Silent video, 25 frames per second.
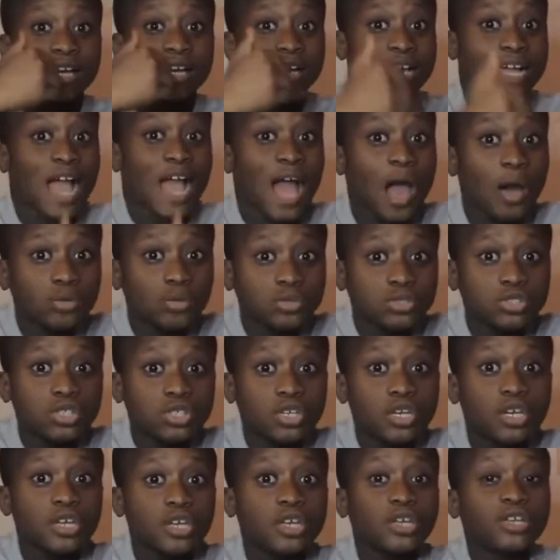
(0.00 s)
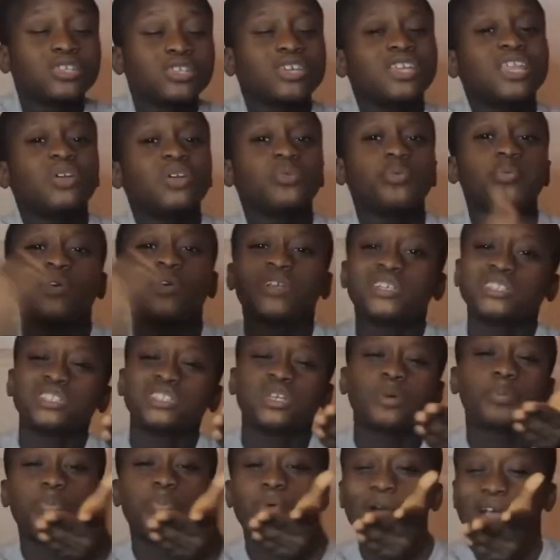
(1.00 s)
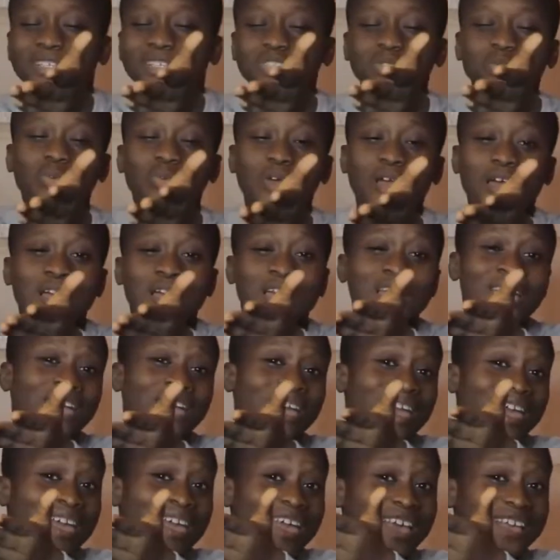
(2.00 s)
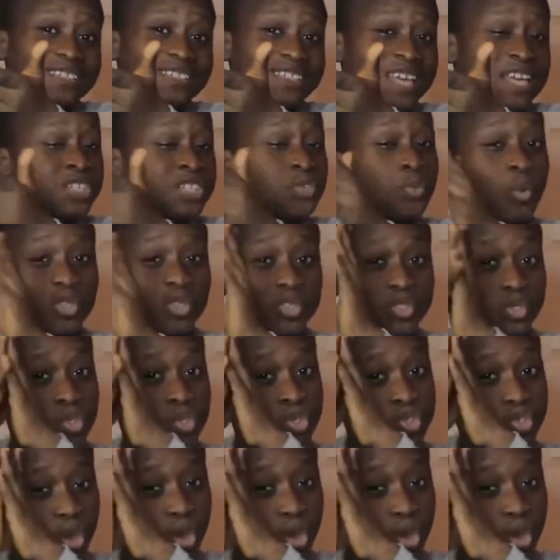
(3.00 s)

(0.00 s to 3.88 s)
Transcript: the count till it reaches the point where it says it wants to